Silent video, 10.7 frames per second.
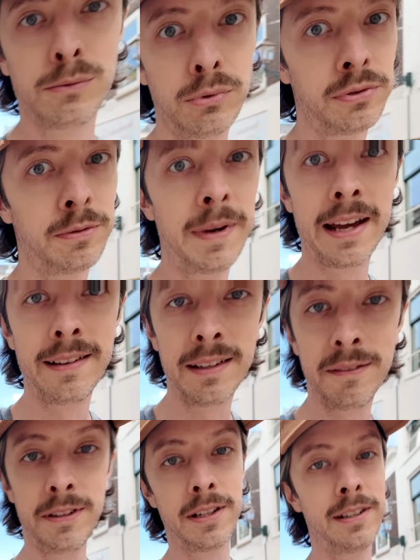but oof, man,
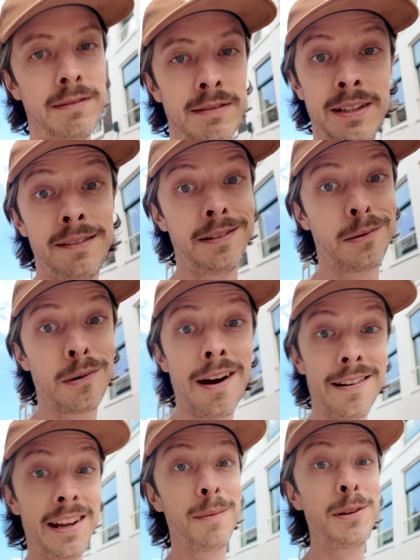if you're, if you're in
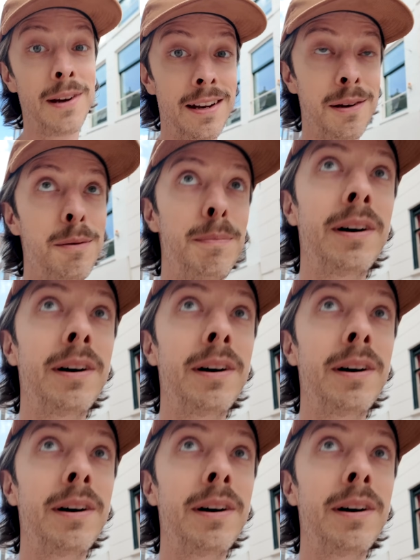Rotterdam, you got to go to